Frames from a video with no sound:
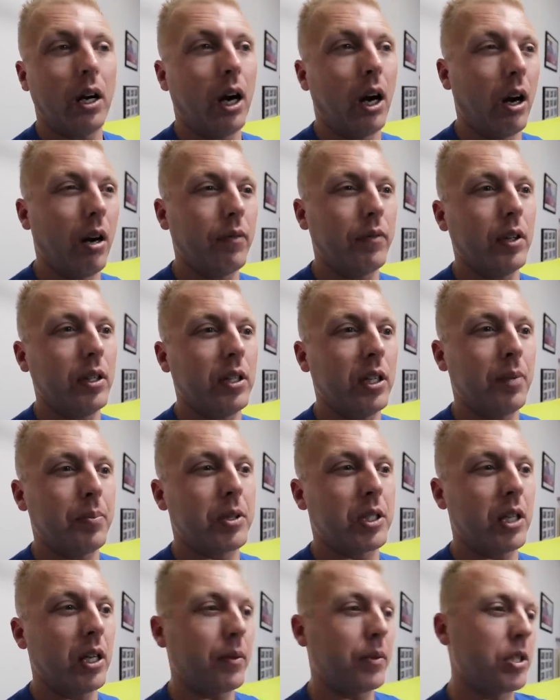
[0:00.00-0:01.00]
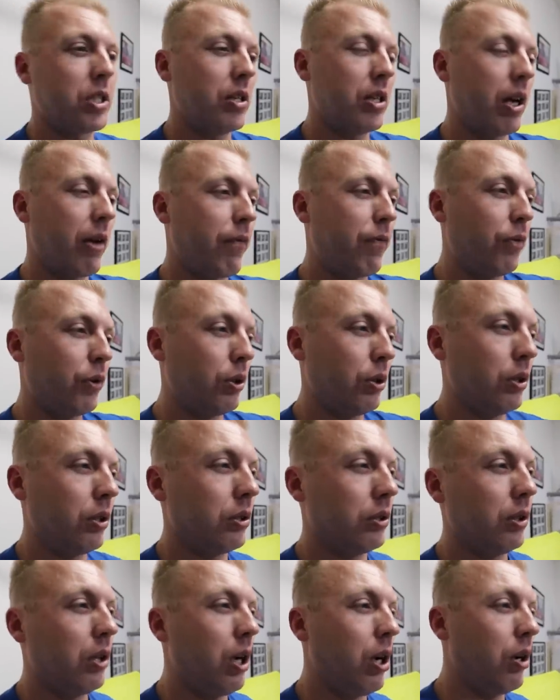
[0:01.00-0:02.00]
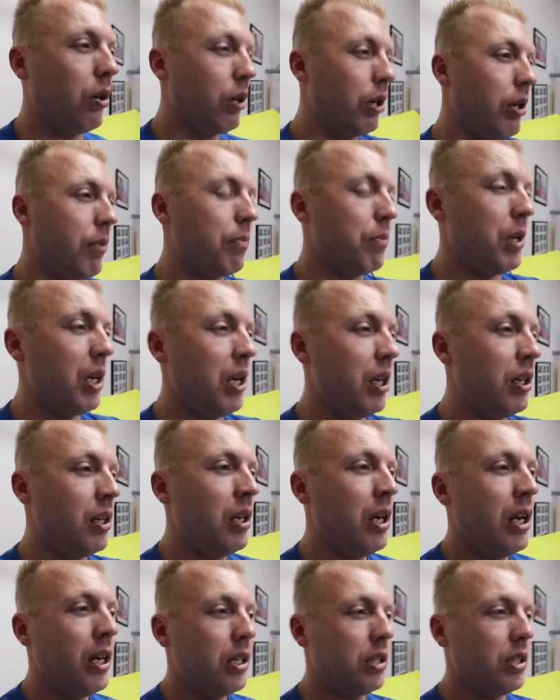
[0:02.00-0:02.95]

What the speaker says: of the dipstick, so you got full, low, and mid.